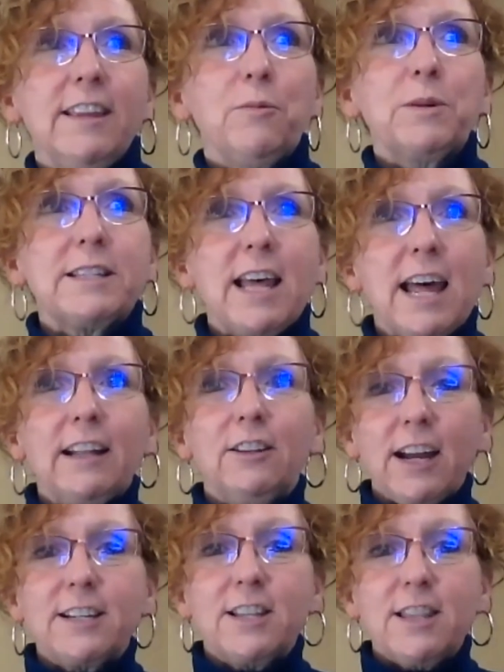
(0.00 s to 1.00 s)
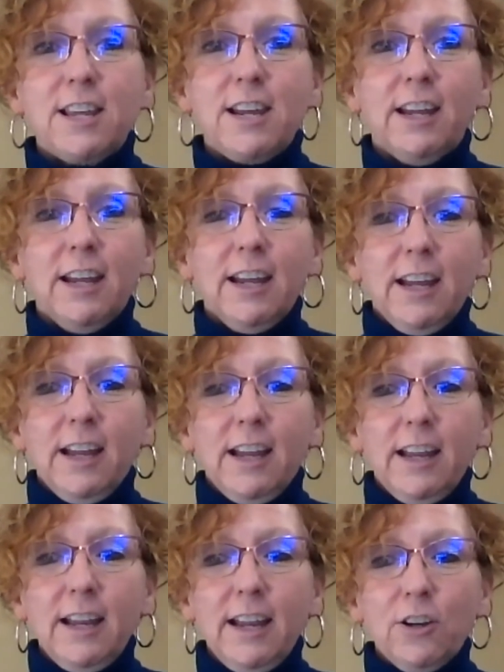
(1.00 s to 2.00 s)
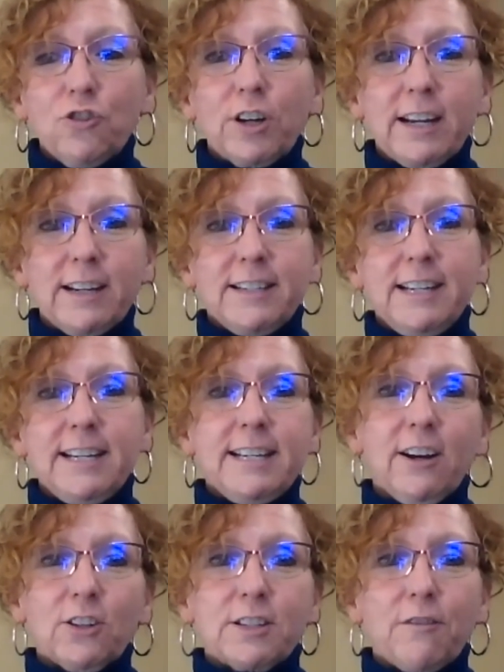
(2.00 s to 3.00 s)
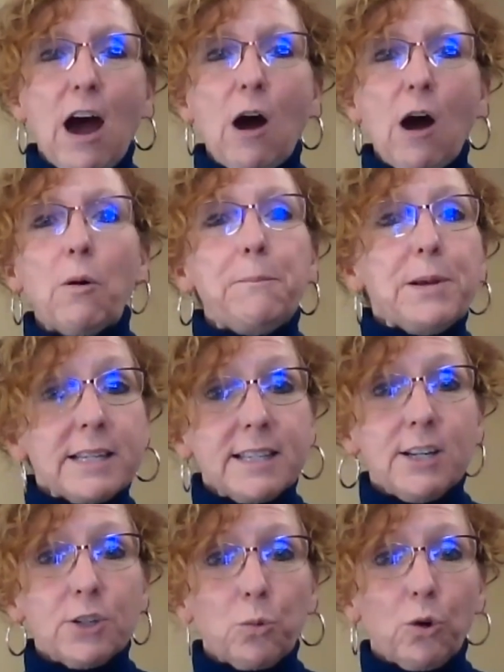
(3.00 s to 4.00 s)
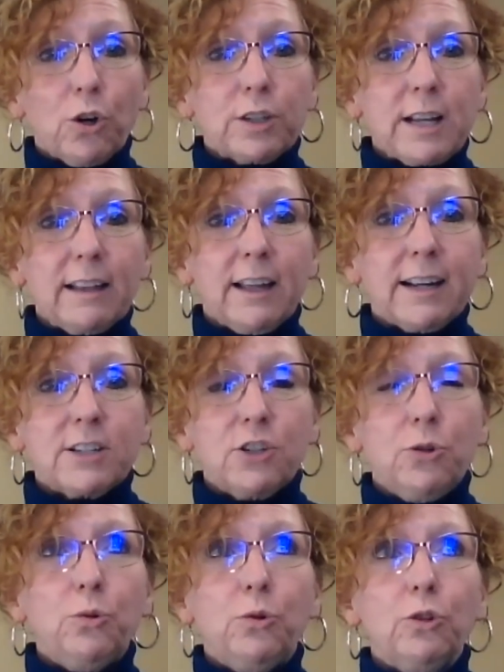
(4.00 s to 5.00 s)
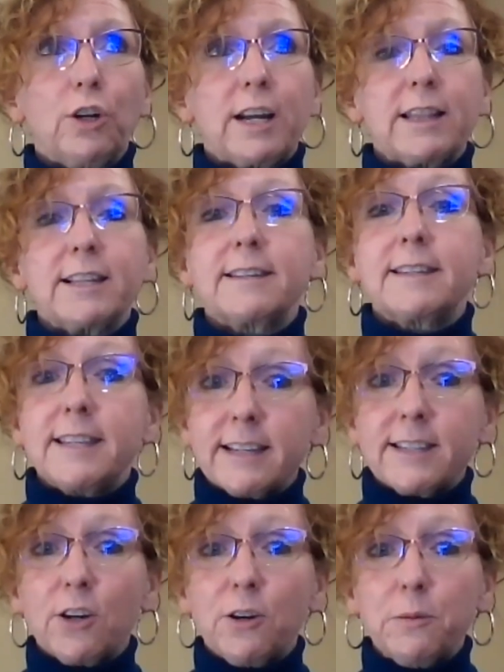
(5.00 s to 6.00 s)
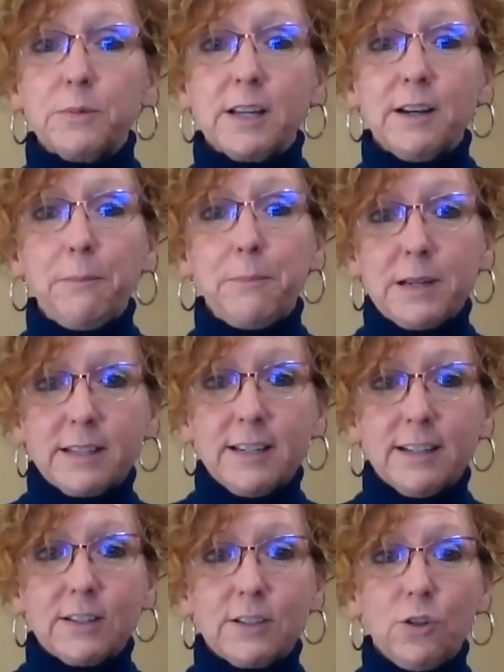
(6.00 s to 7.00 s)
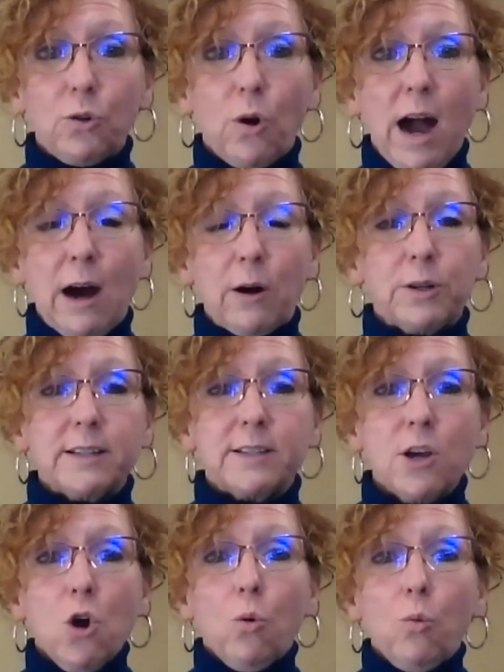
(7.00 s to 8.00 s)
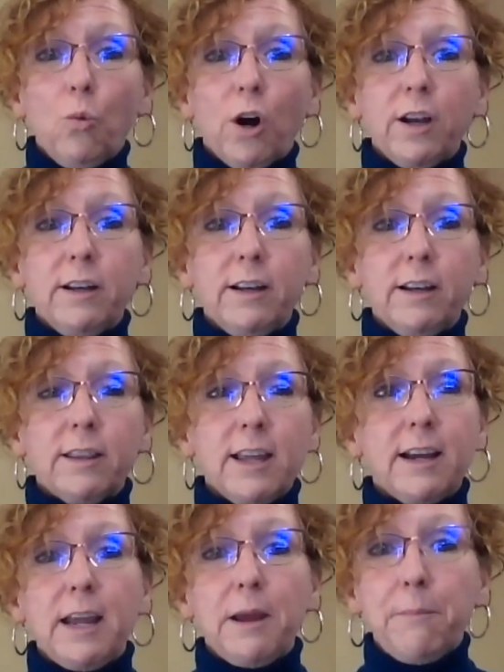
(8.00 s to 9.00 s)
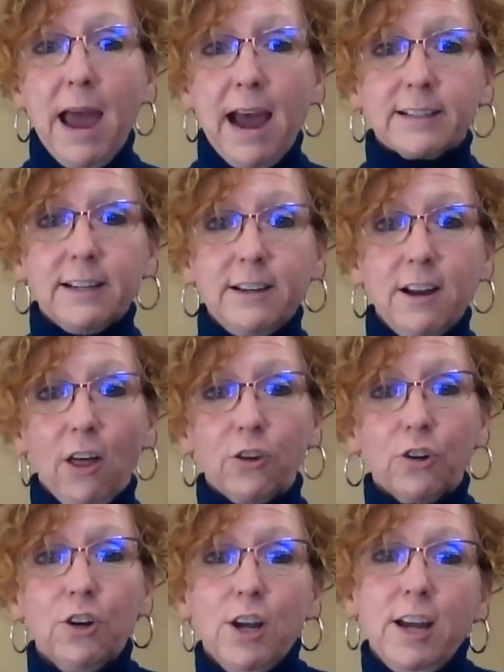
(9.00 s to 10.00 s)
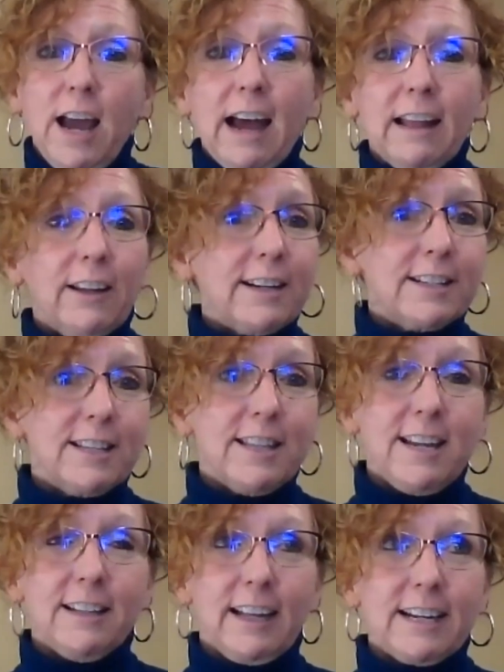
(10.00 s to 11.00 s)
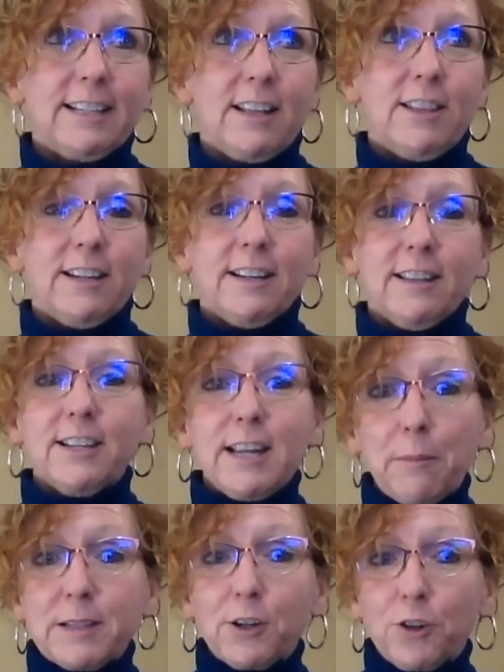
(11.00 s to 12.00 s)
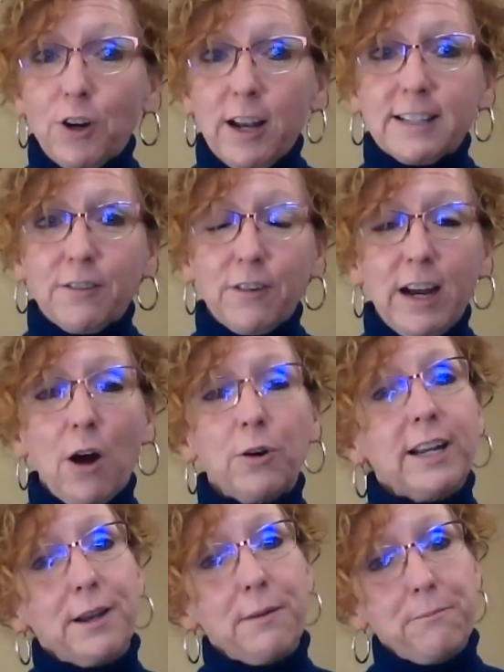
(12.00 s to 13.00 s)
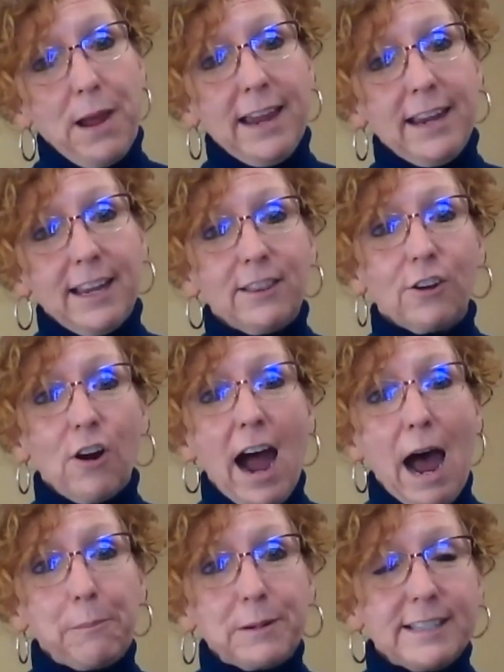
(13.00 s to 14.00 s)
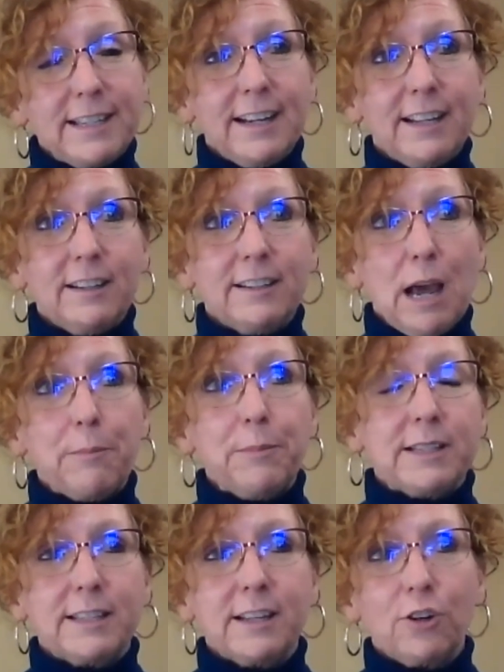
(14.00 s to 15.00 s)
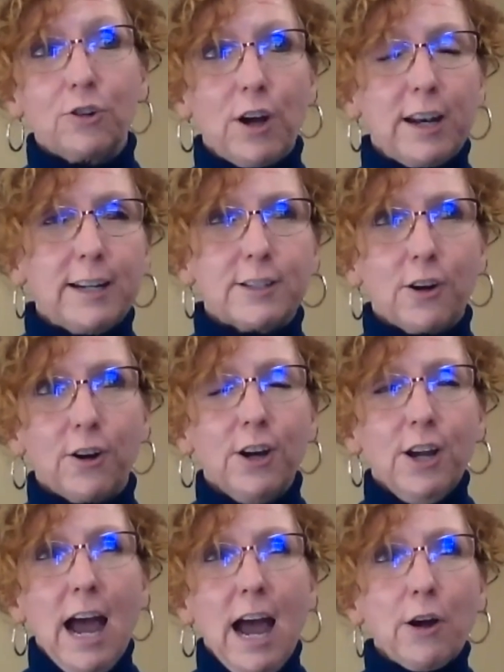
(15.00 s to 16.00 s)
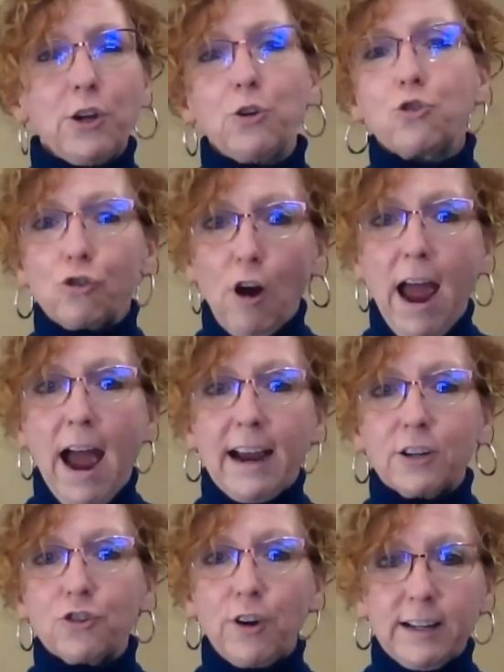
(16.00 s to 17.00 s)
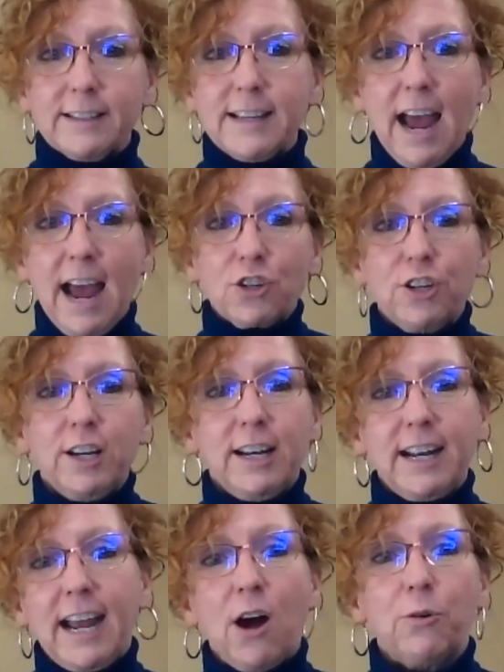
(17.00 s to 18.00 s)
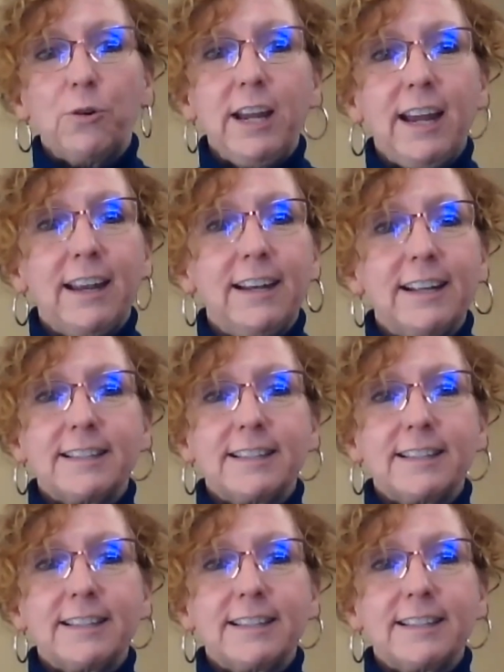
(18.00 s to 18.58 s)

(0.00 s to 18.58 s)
it was that I liked the intricate details of how a business worked. I like to look at the systems in a business. How does one thing impact another? I liked like I said, the debits and credits of accounting, and in banking, they're opposite. Debits and credits are how you track a transaction in accounting, and